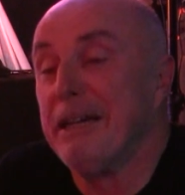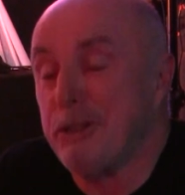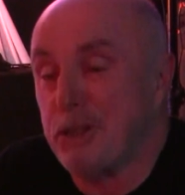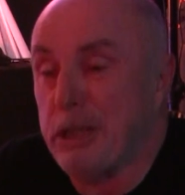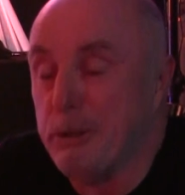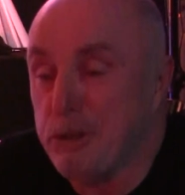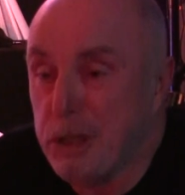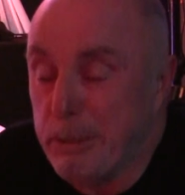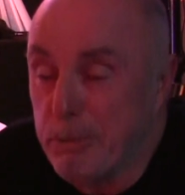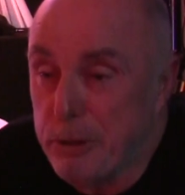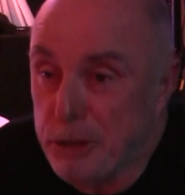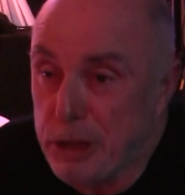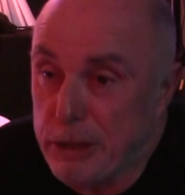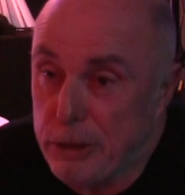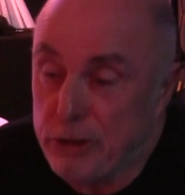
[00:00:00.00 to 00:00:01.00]
she
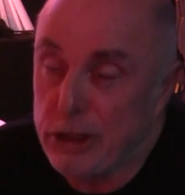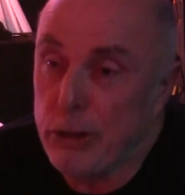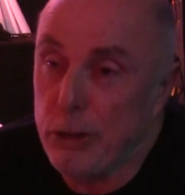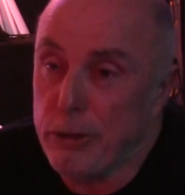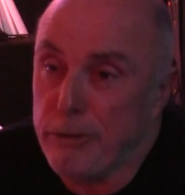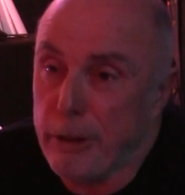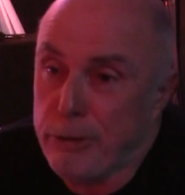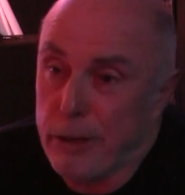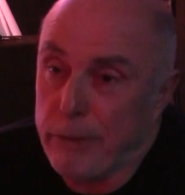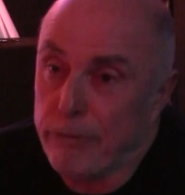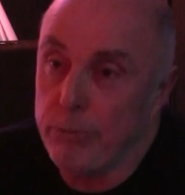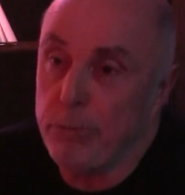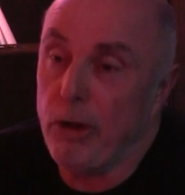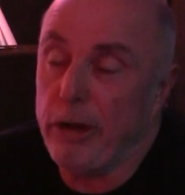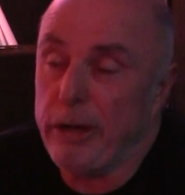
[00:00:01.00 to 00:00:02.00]
got the vote up
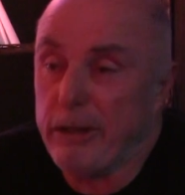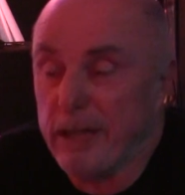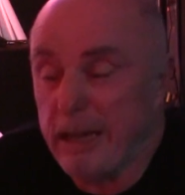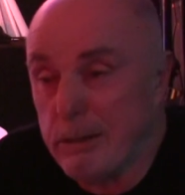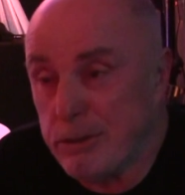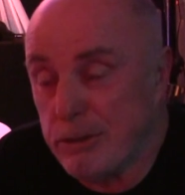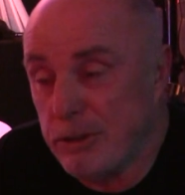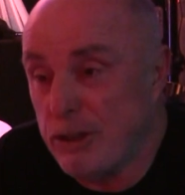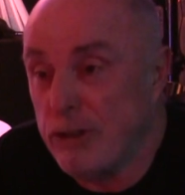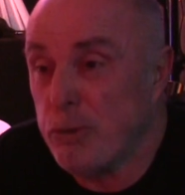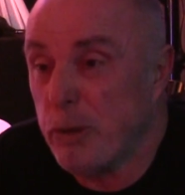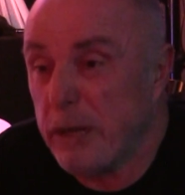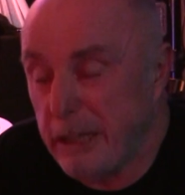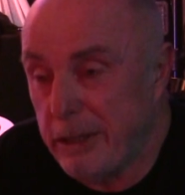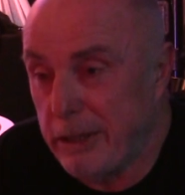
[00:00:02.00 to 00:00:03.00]
from 9,000 to
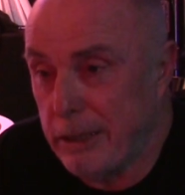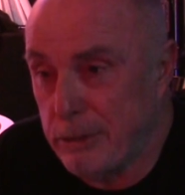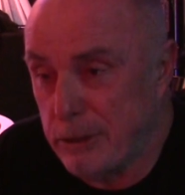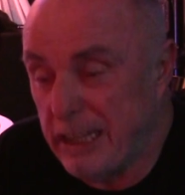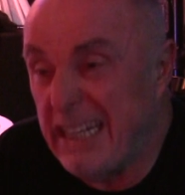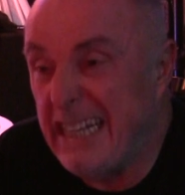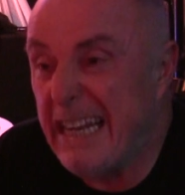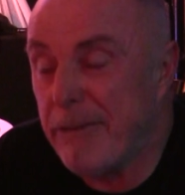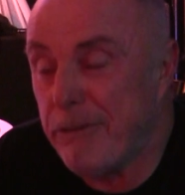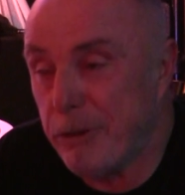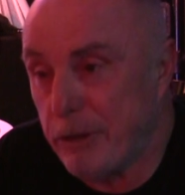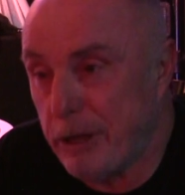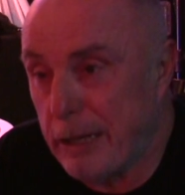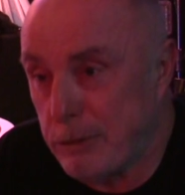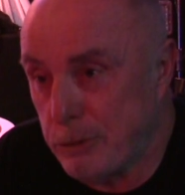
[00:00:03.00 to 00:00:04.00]
20,000,
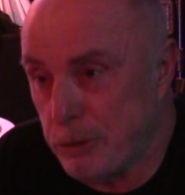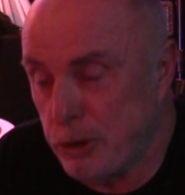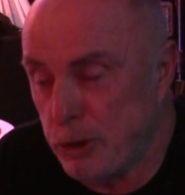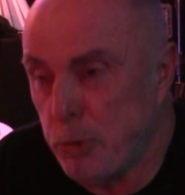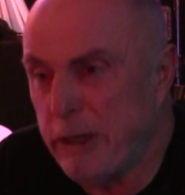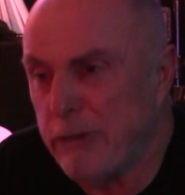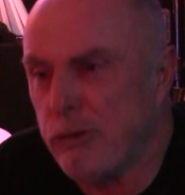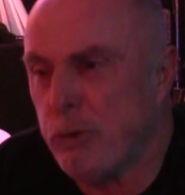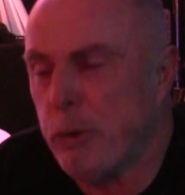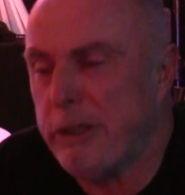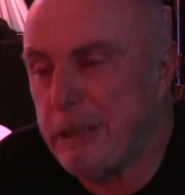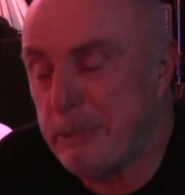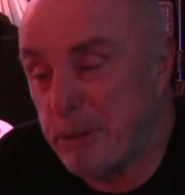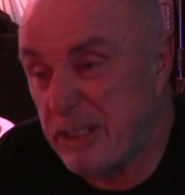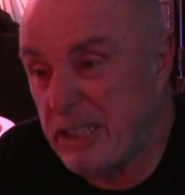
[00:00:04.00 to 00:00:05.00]
11,000, swing of
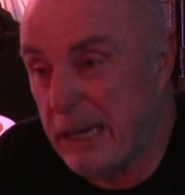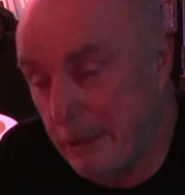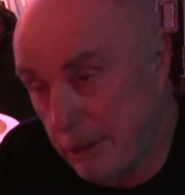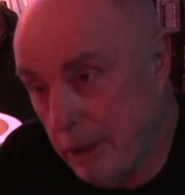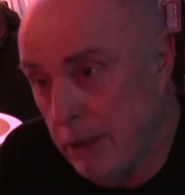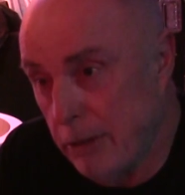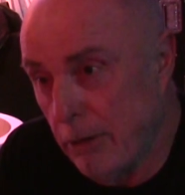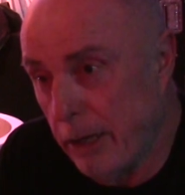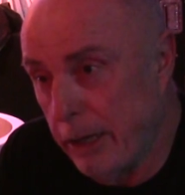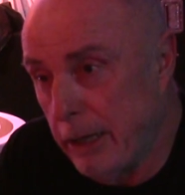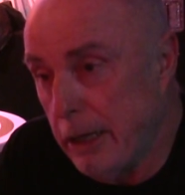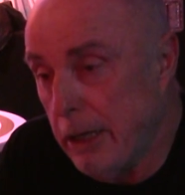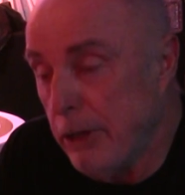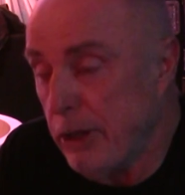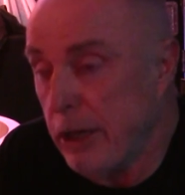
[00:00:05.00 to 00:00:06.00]
20%,
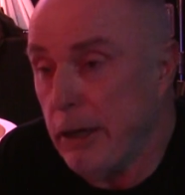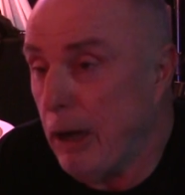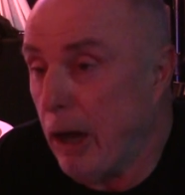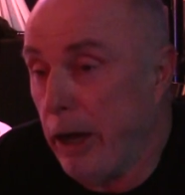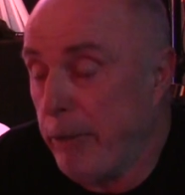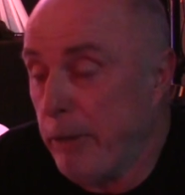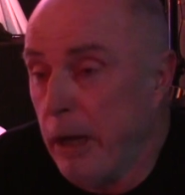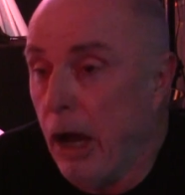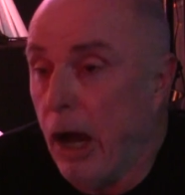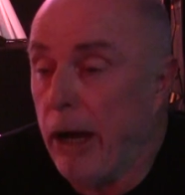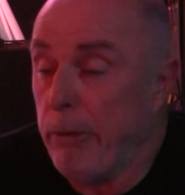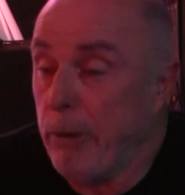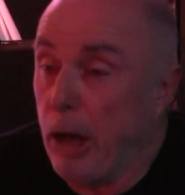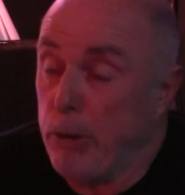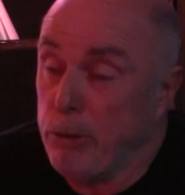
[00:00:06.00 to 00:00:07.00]
right?
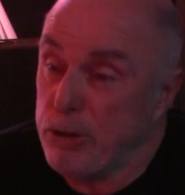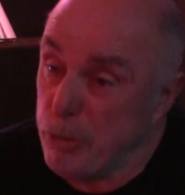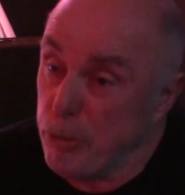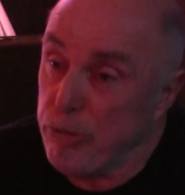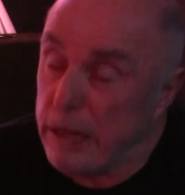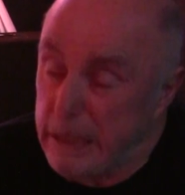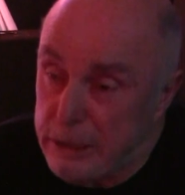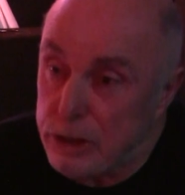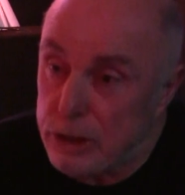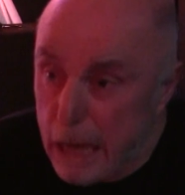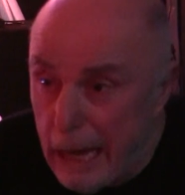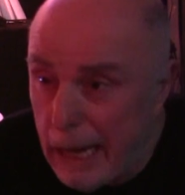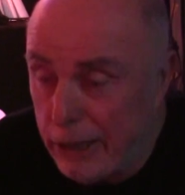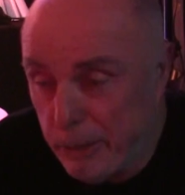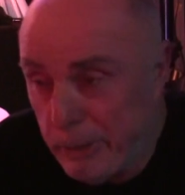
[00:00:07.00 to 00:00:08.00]
I was really
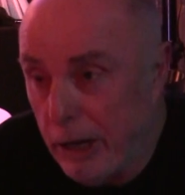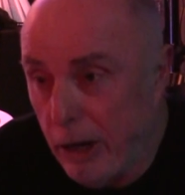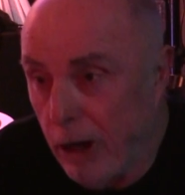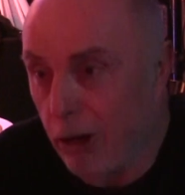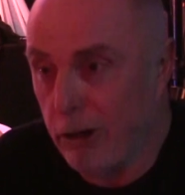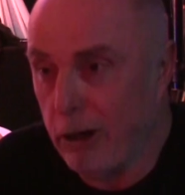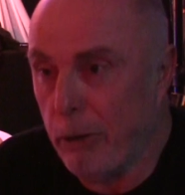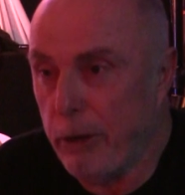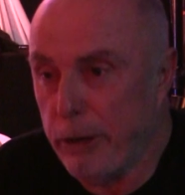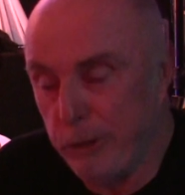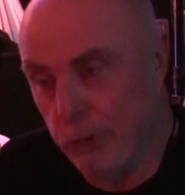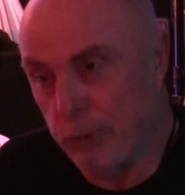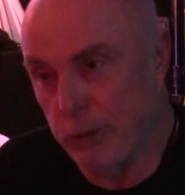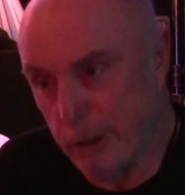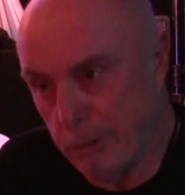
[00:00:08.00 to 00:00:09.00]
sad about Harlow. I
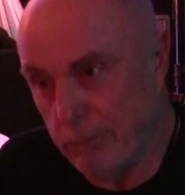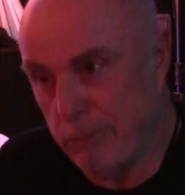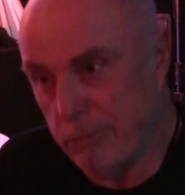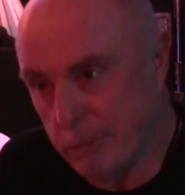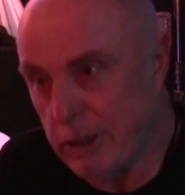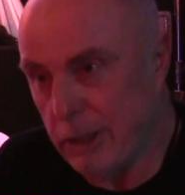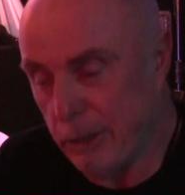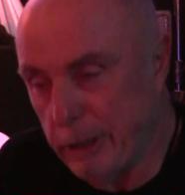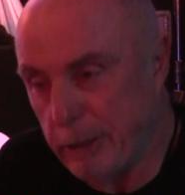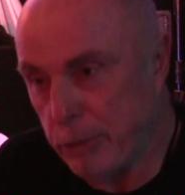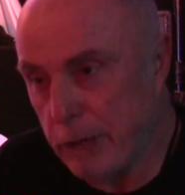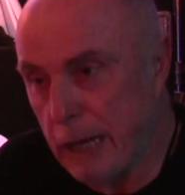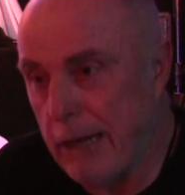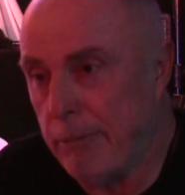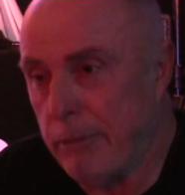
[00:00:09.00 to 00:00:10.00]
thought that, you know, it
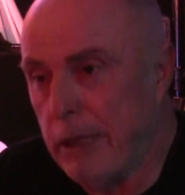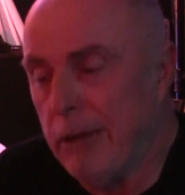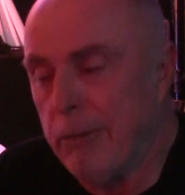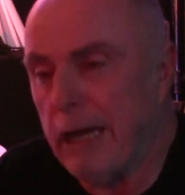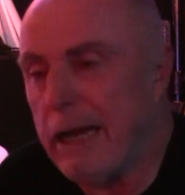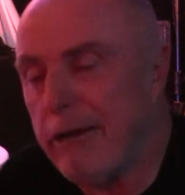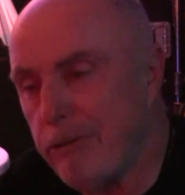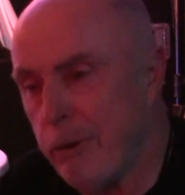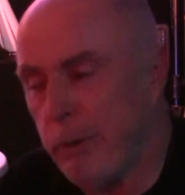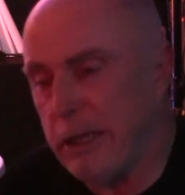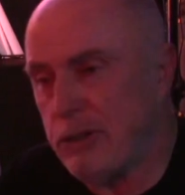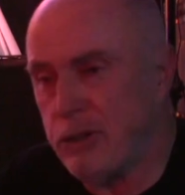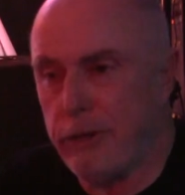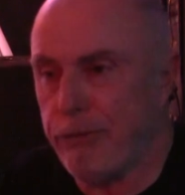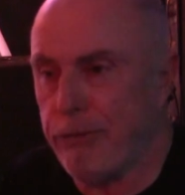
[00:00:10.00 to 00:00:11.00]
would happen. But
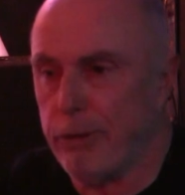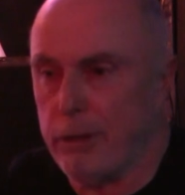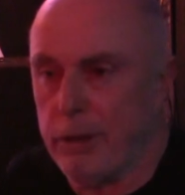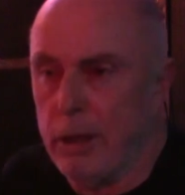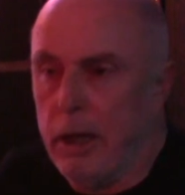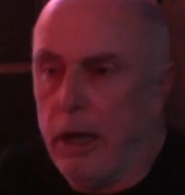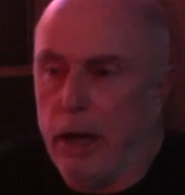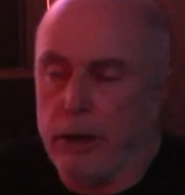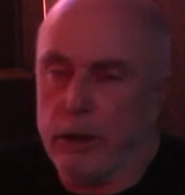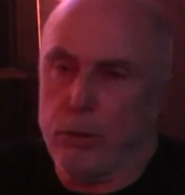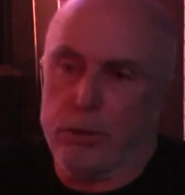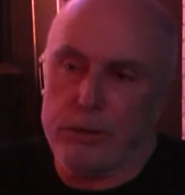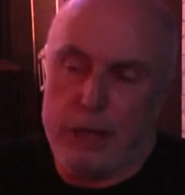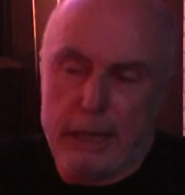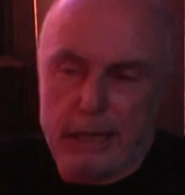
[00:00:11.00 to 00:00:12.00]
everywhere's different. Mm. And of
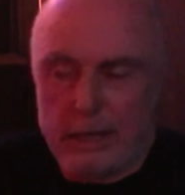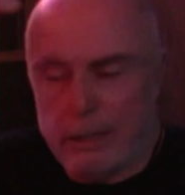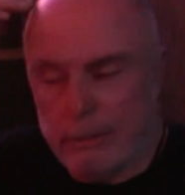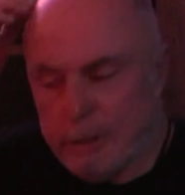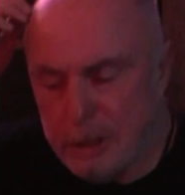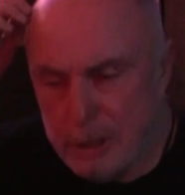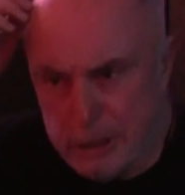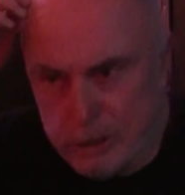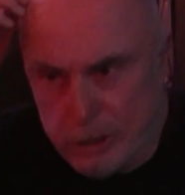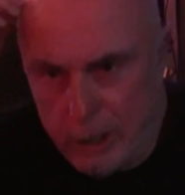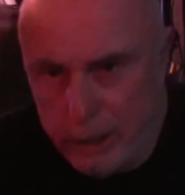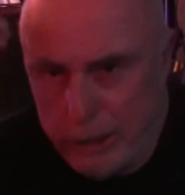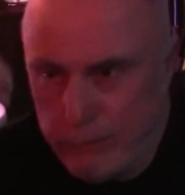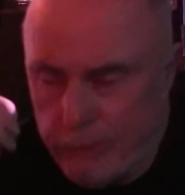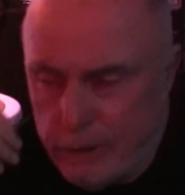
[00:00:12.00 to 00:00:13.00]
course here there is this
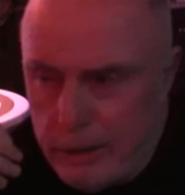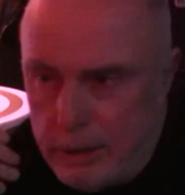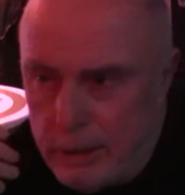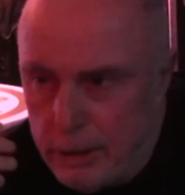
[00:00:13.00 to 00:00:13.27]
kind of